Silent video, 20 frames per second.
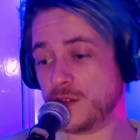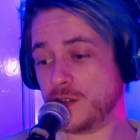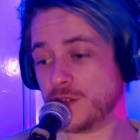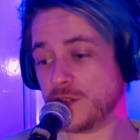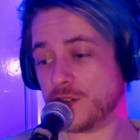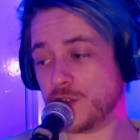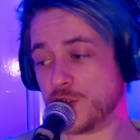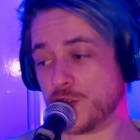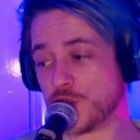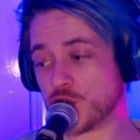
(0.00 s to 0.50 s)

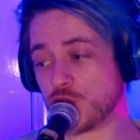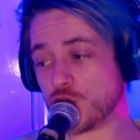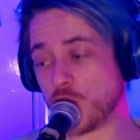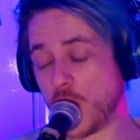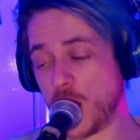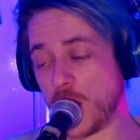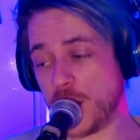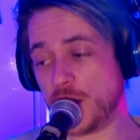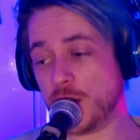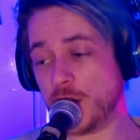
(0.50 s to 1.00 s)
to try
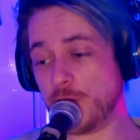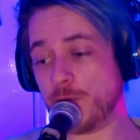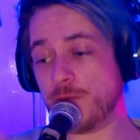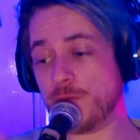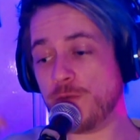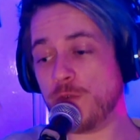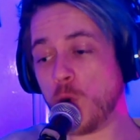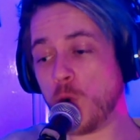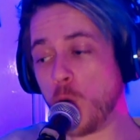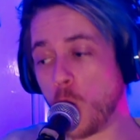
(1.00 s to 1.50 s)
and
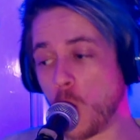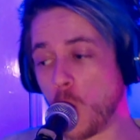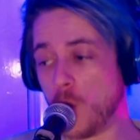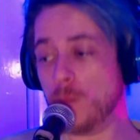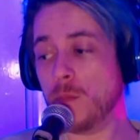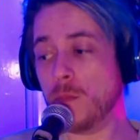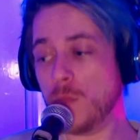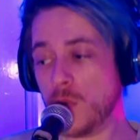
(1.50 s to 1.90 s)
inform